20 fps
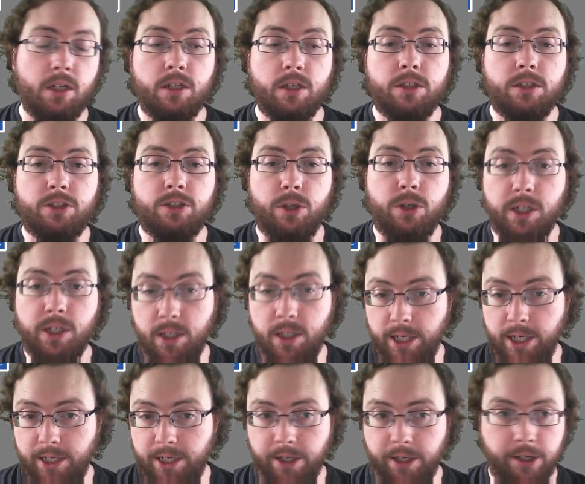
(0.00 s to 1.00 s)
So you can
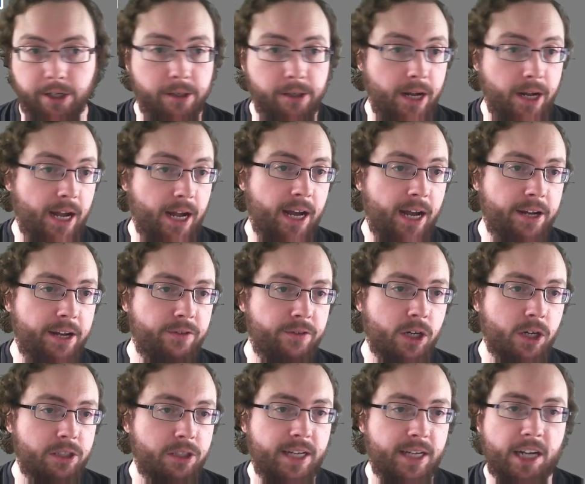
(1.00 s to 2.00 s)
click here, and you've
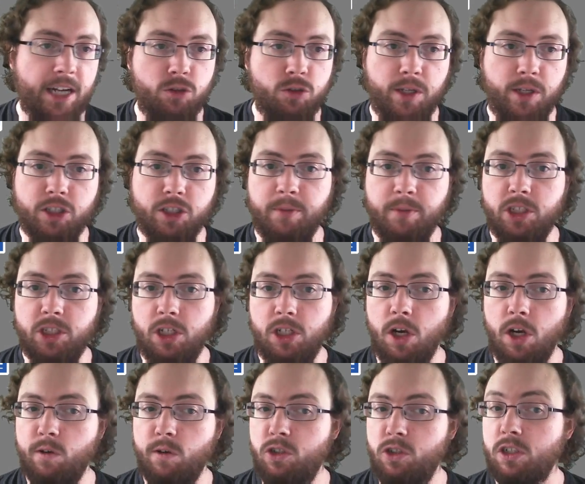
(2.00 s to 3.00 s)
got the actual intermission clock,
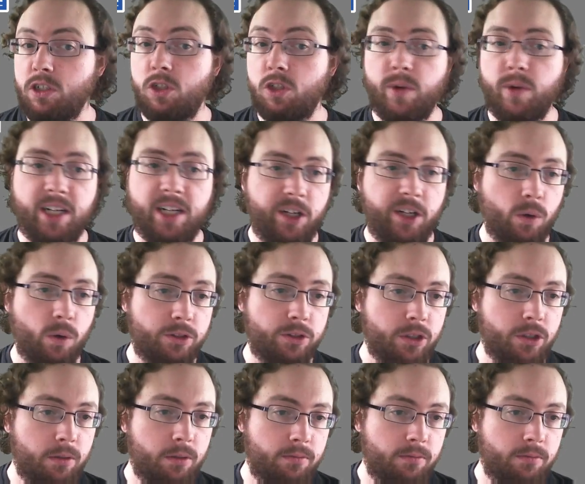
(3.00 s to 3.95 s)
which you can directly alter.